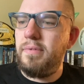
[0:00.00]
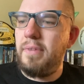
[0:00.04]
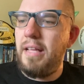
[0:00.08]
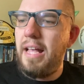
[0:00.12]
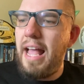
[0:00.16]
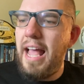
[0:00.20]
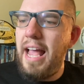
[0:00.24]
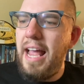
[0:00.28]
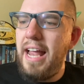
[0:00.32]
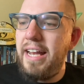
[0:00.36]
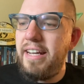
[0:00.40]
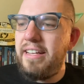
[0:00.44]

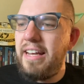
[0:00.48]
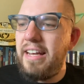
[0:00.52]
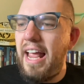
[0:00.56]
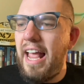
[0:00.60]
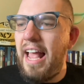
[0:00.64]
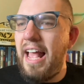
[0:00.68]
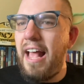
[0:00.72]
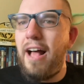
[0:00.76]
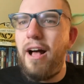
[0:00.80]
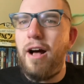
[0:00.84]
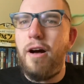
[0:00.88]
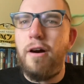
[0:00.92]
And
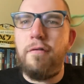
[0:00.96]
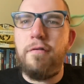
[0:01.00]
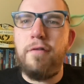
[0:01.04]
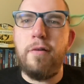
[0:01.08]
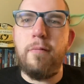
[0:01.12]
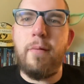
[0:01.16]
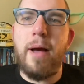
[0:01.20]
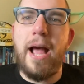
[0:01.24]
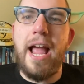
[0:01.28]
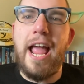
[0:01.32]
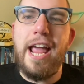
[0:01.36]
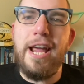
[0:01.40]
now for
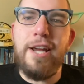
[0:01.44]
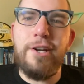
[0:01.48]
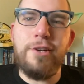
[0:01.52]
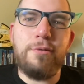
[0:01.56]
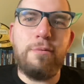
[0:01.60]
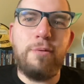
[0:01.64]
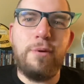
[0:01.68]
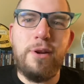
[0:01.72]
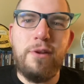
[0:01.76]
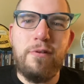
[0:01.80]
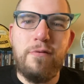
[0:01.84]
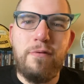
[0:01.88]
my
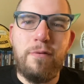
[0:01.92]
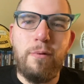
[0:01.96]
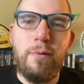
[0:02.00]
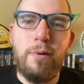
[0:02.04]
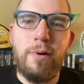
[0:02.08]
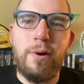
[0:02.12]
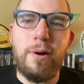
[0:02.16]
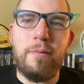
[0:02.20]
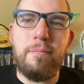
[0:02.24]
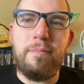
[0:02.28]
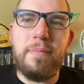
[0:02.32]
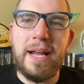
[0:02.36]

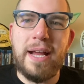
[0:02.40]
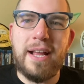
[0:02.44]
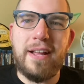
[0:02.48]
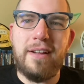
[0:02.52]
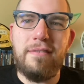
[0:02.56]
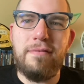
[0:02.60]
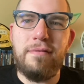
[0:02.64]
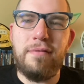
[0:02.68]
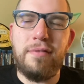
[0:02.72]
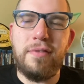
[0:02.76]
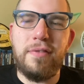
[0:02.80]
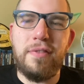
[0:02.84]
A24 pick
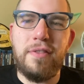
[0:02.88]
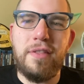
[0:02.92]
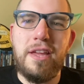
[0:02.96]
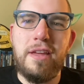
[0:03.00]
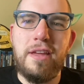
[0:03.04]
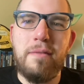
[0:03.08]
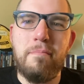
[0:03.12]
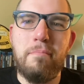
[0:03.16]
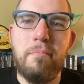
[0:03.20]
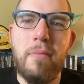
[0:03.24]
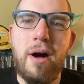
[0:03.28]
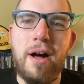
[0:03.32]
of
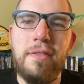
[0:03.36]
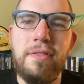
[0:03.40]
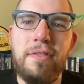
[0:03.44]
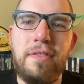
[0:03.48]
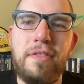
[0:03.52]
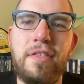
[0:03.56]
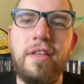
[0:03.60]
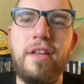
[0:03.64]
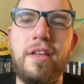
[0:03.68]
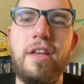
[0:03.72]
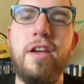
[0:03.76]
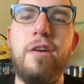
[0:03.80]
the
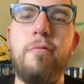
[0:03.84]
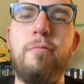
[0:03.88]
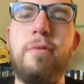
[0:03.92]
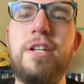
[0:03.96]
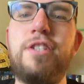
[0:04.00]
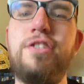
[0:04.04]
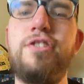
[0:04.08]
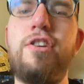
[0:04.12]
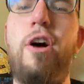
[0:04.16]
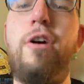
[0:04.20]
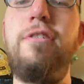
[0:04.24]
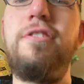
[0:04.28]
month,
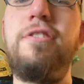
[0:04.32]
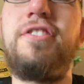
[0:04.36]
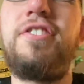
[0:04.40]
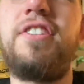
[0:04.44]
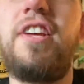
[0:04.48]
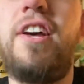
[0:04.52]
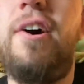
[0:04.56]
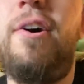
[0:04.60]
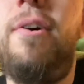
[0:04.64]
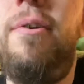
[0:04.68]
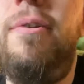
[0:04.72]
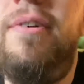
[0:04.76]
which
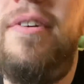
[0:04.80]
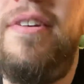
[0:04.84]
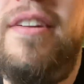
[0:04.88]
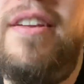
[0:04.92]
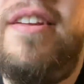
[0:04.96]
also